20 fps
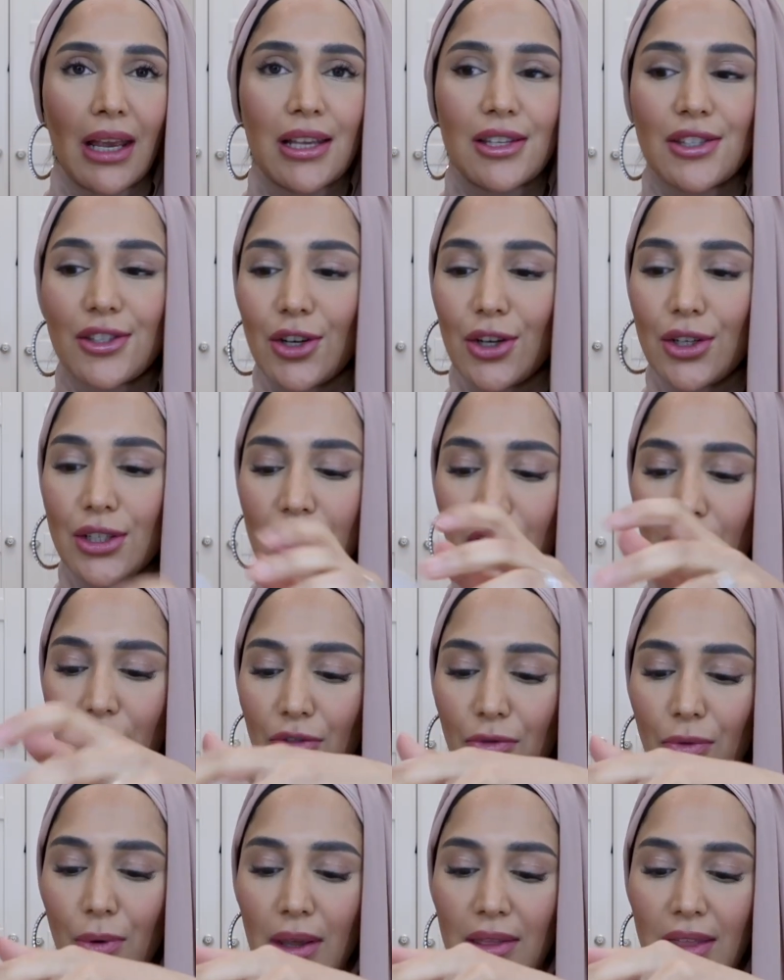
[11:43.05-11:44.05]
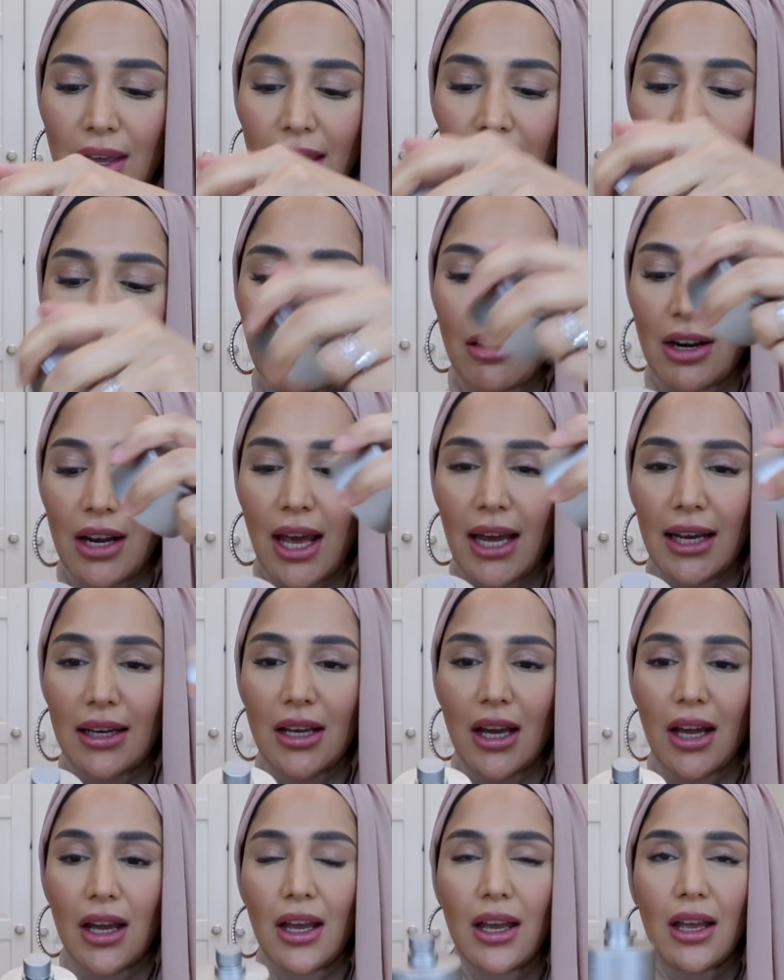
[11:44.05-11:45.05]
starting off with
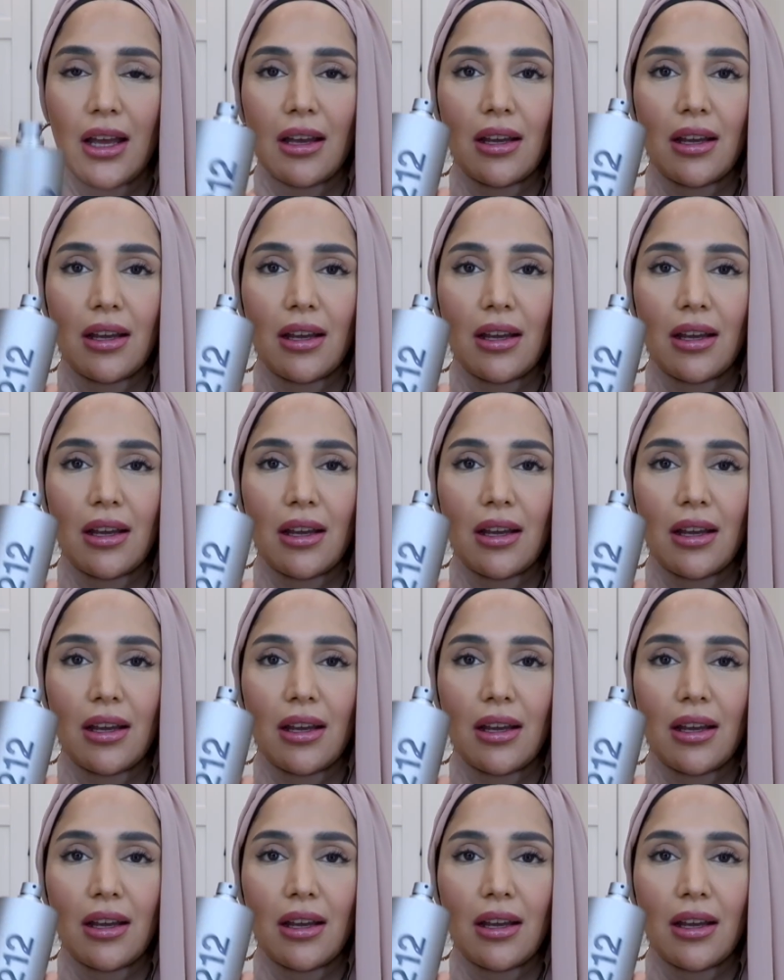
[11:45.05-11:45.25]
Carolina